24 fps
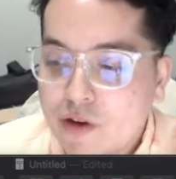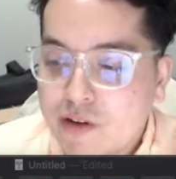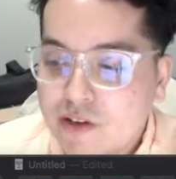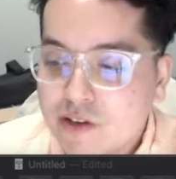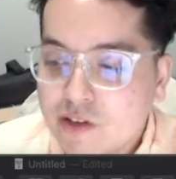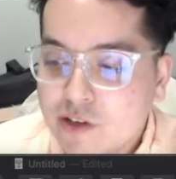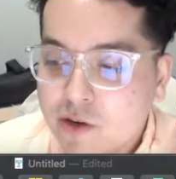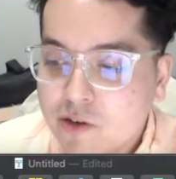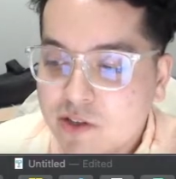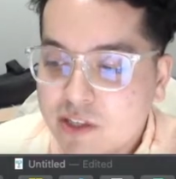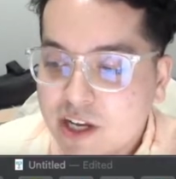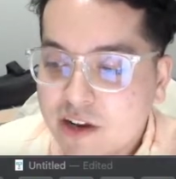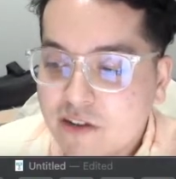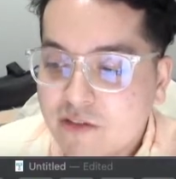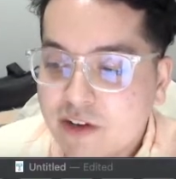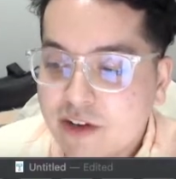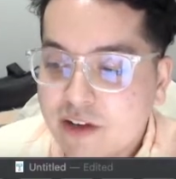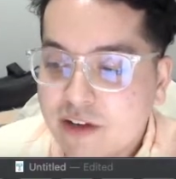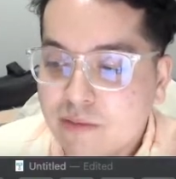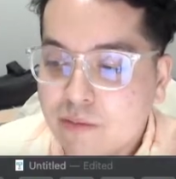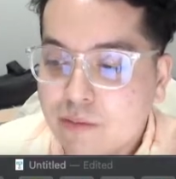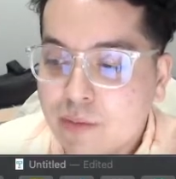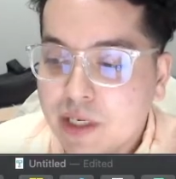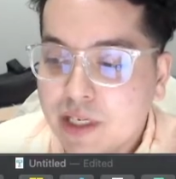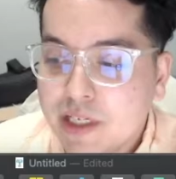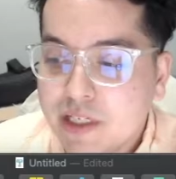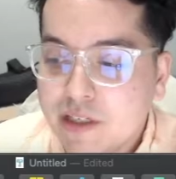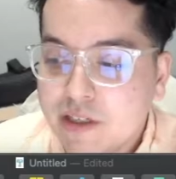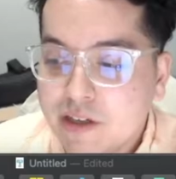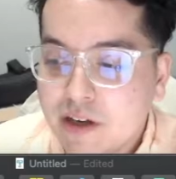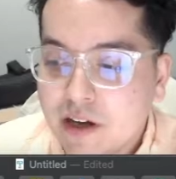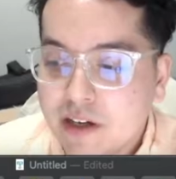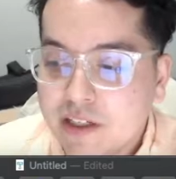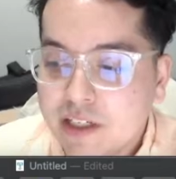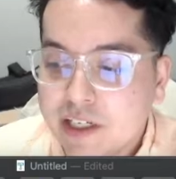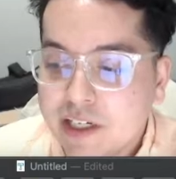So instead of it being
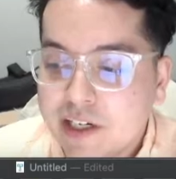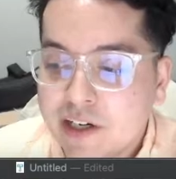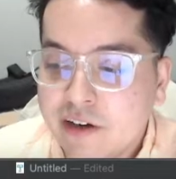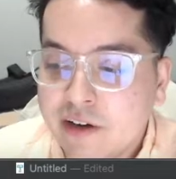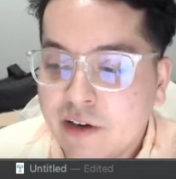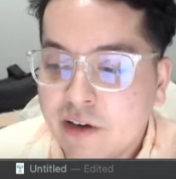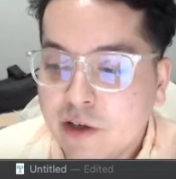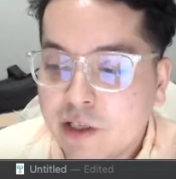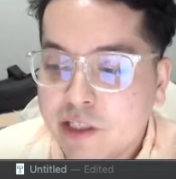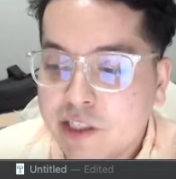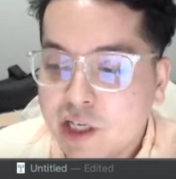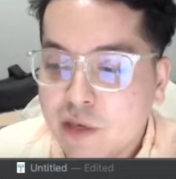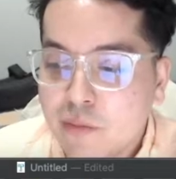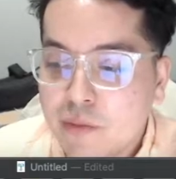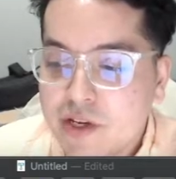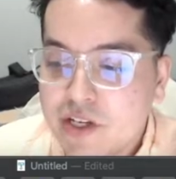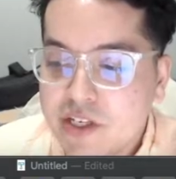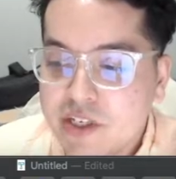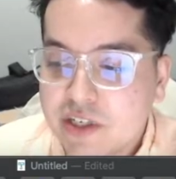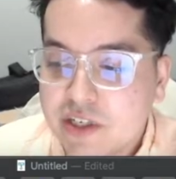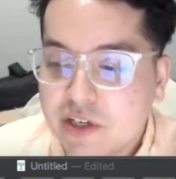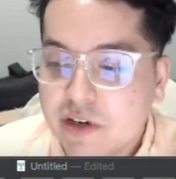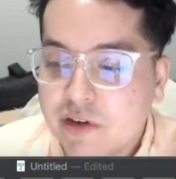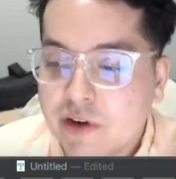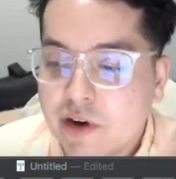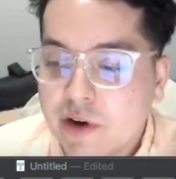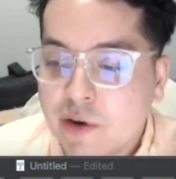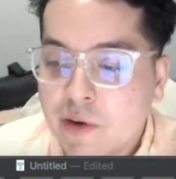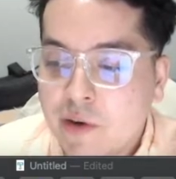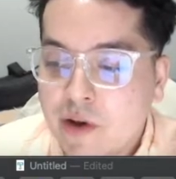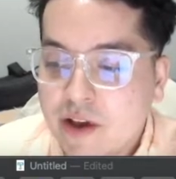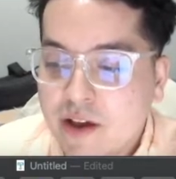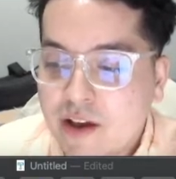none here, it's going to be 0.